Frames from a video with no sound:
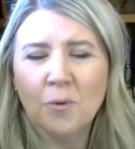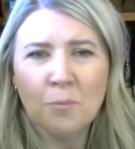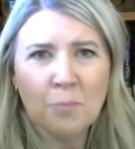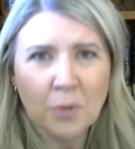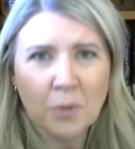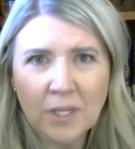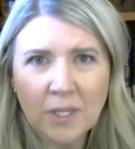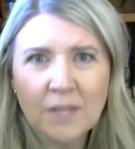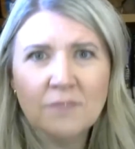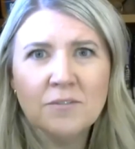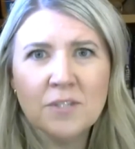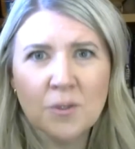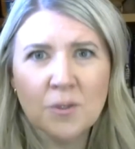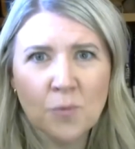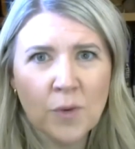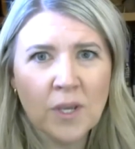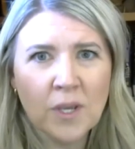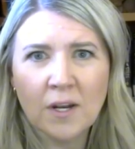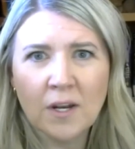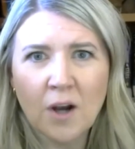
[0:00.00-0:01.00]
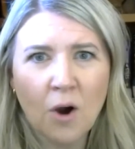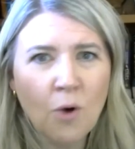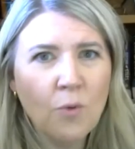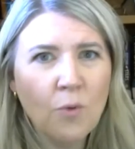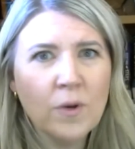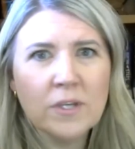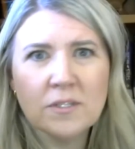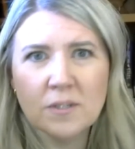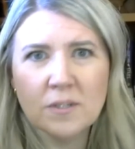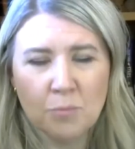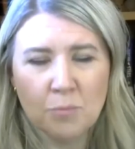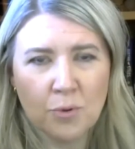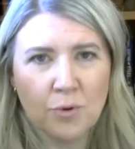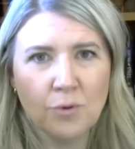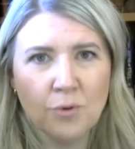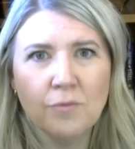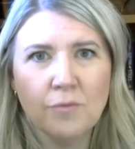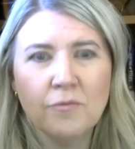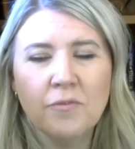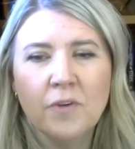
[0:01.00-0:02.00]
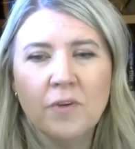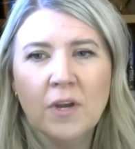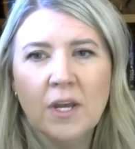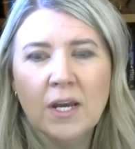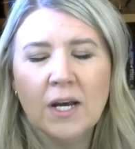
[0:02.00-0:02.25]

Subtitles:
believes that we can always improve.